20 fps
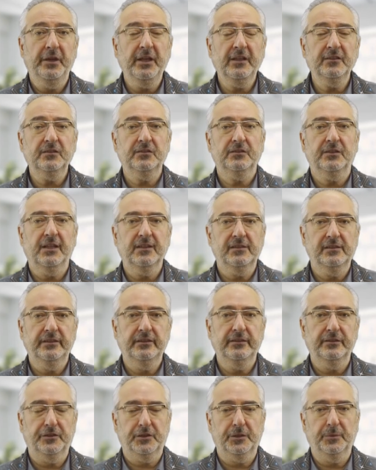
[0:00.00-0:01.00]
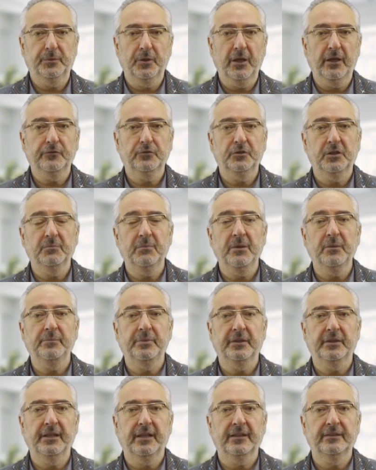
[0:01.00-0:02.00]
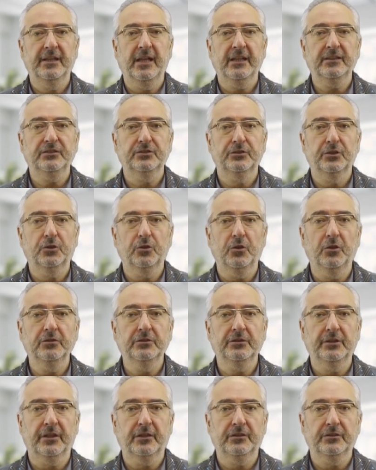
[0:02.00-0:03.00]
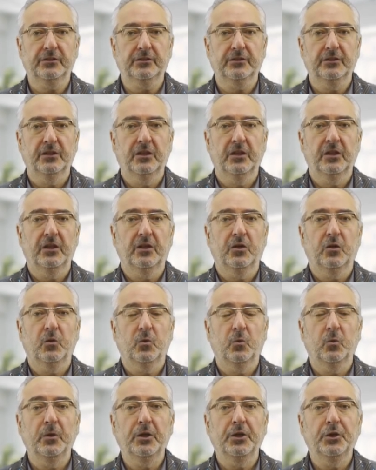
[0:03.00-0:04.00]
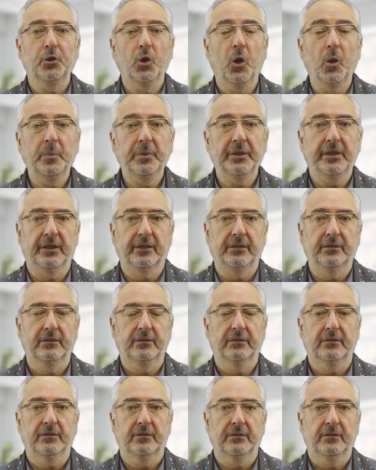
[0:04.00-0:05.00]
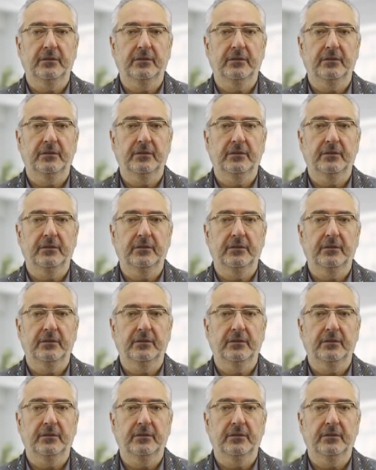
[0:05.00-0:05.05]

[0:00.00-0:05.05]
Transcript: when you exercise leadership, you have to remember that that's the context where you operate.